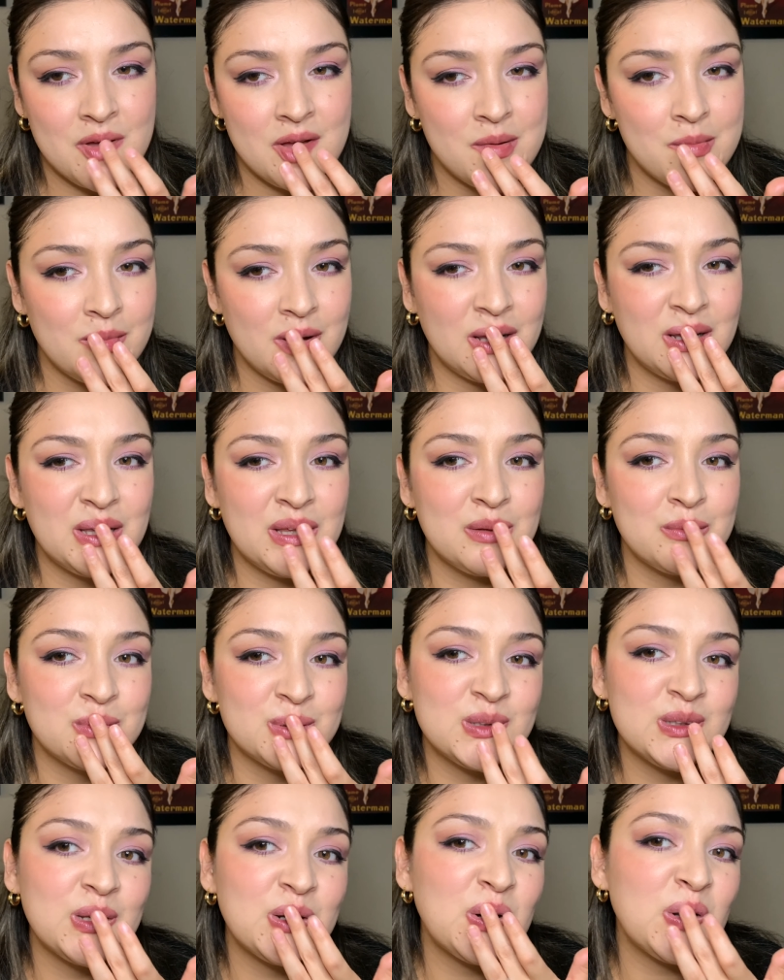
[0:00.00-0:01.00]
my
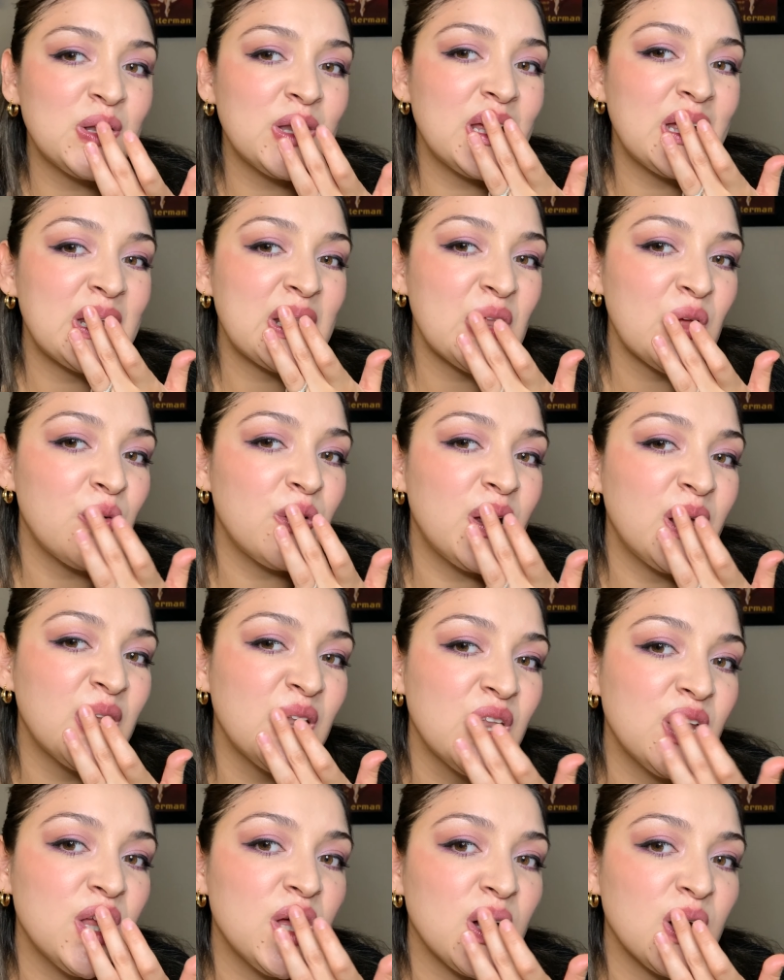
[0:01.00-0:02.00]
lips. I don't like the way it
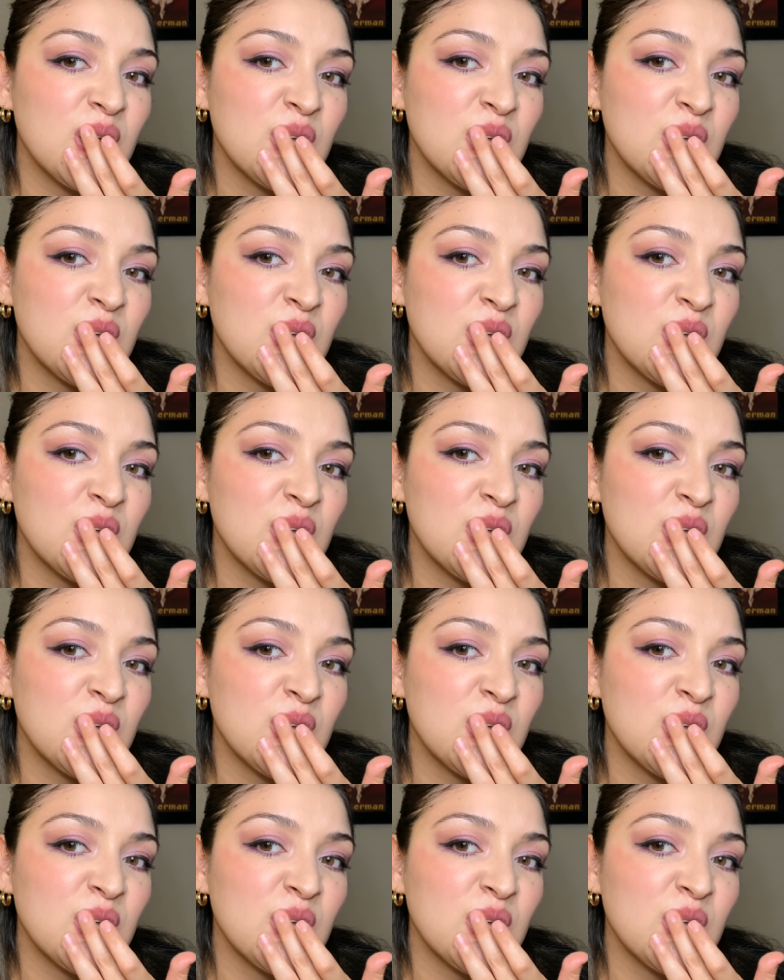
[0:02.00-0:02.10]
looks.